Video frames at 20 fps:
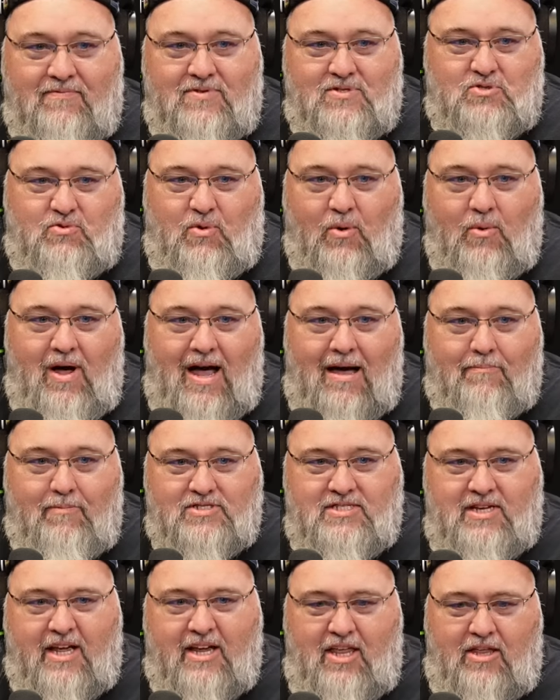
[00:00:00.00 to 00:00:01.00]
screw up.
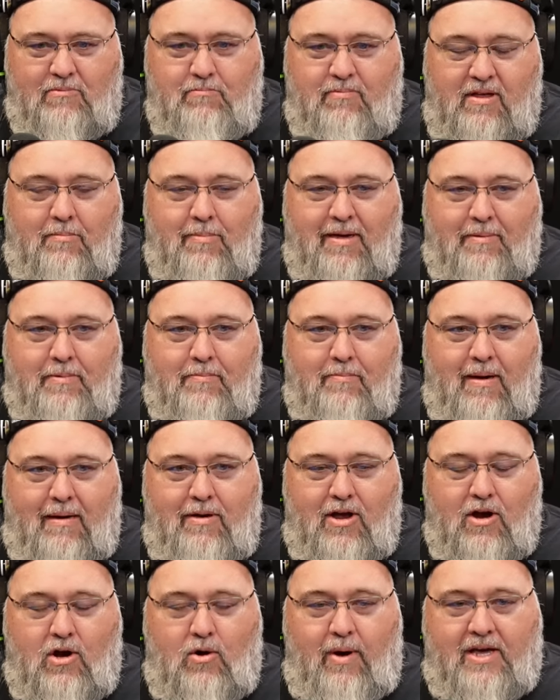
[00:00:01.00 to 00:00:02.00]
Yeah, it, yeah. You, maybe maybe
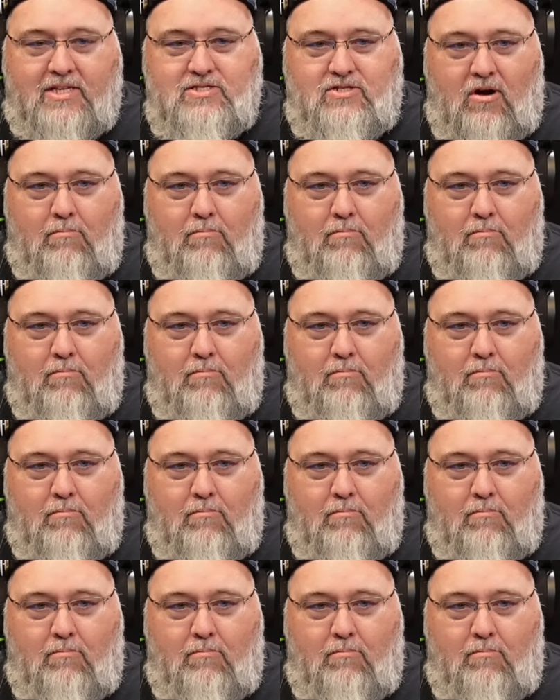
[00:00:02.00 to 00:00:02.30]
your quasar will